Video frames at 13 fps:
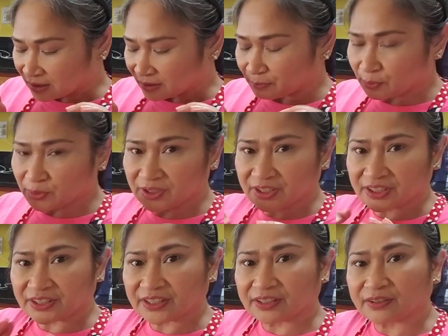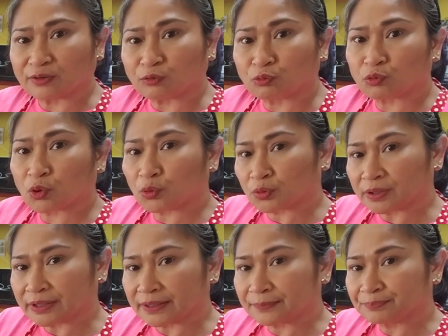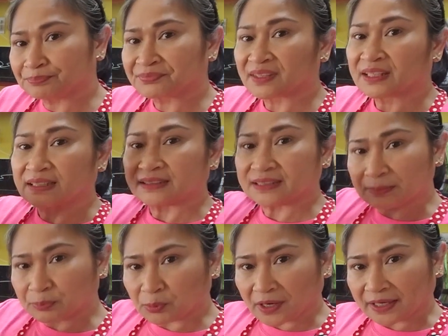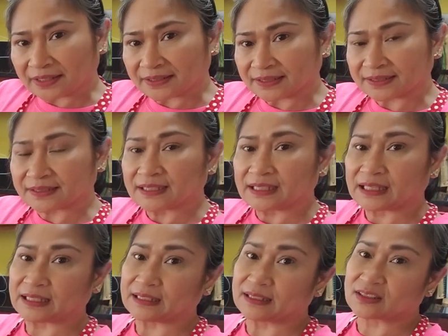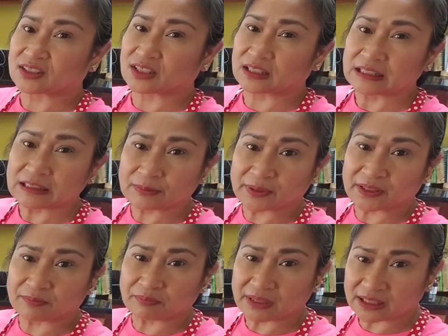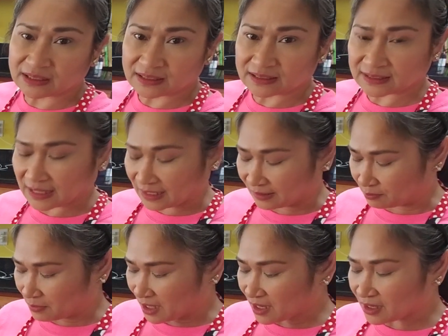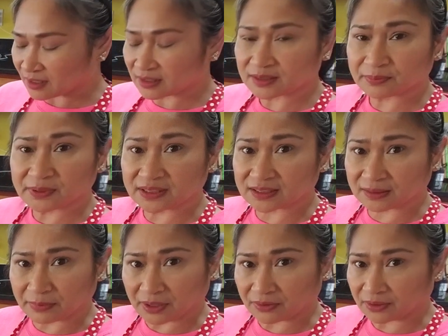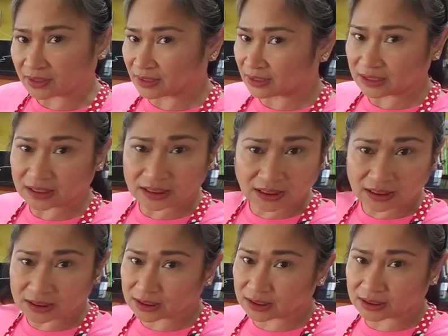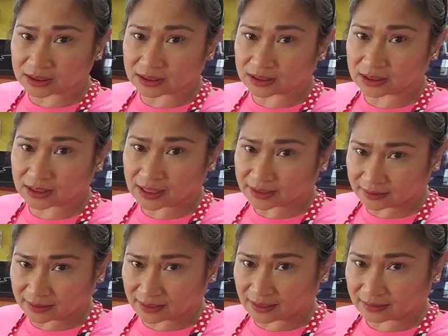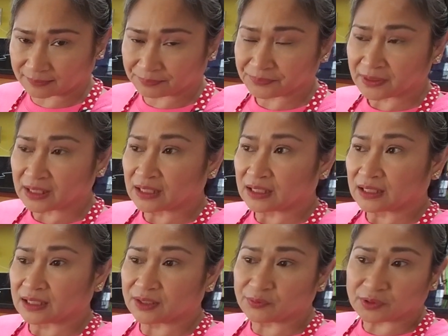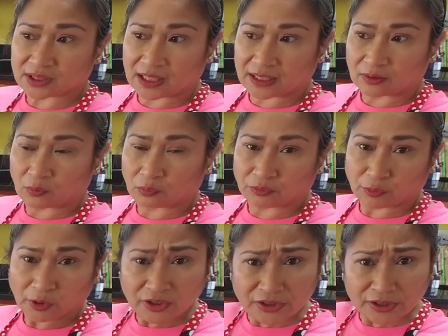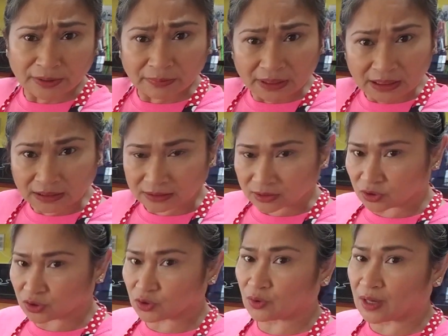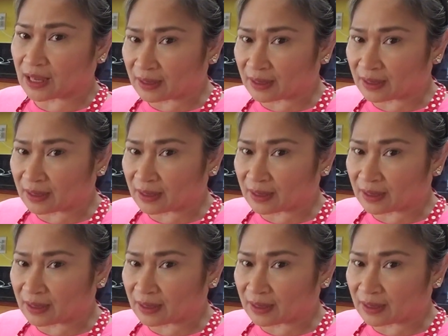put it in there and then roll it, deep fried it, and there's a little bit meat inside. My husband is American, he doesn't like that. He was like, where's the meat? So I